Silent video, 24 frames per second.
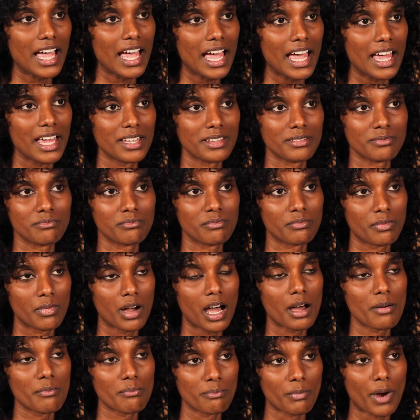and
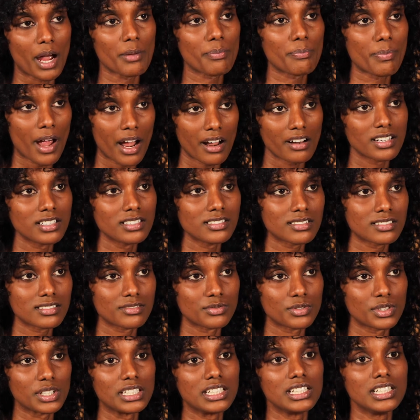my parents
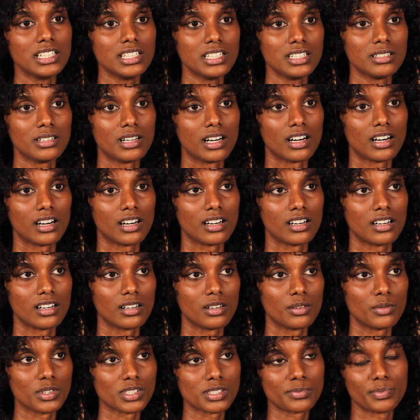really
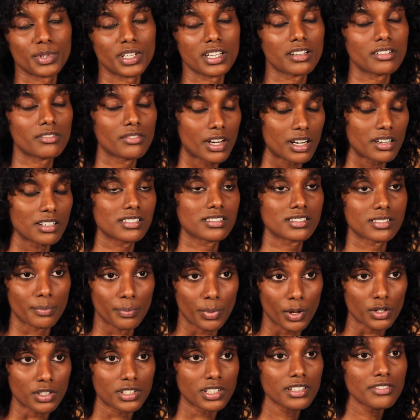was being very
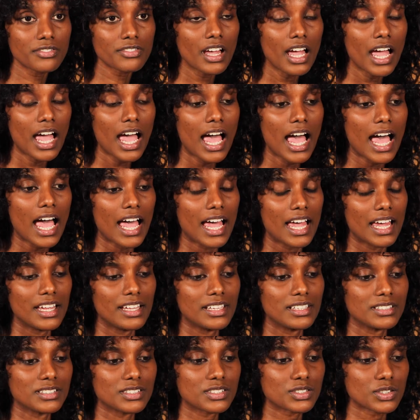supportive,
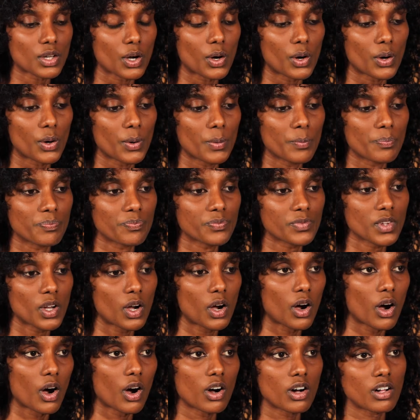and so
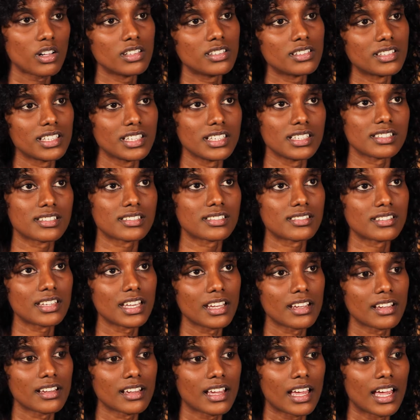all this
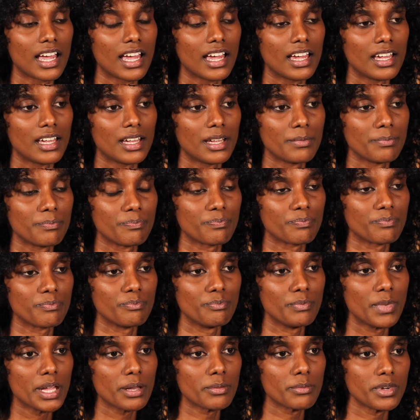thing and
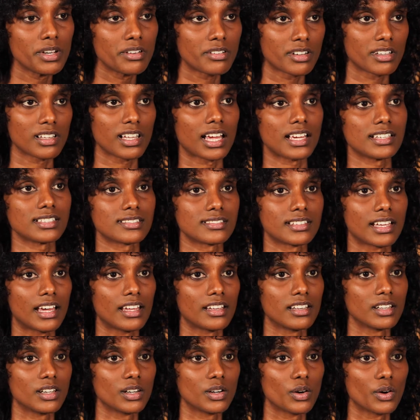made me realize
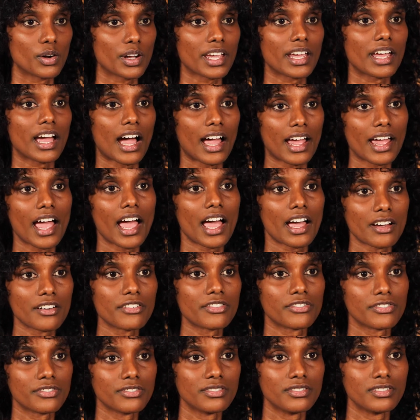that, okay, I have
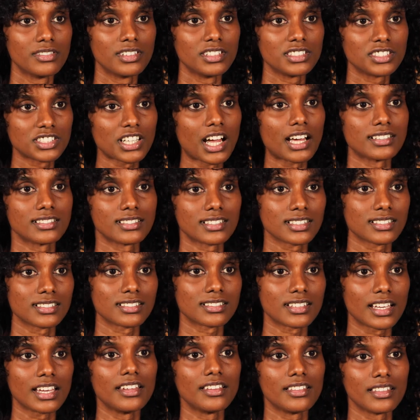
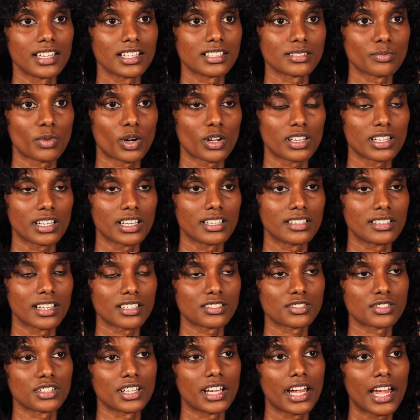chances in this modeling
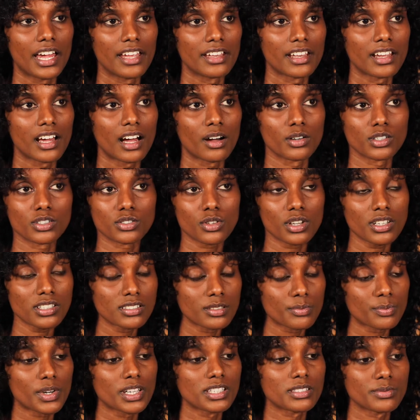industry. And I was quite
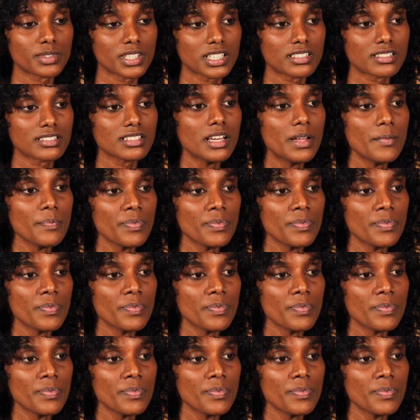surprised because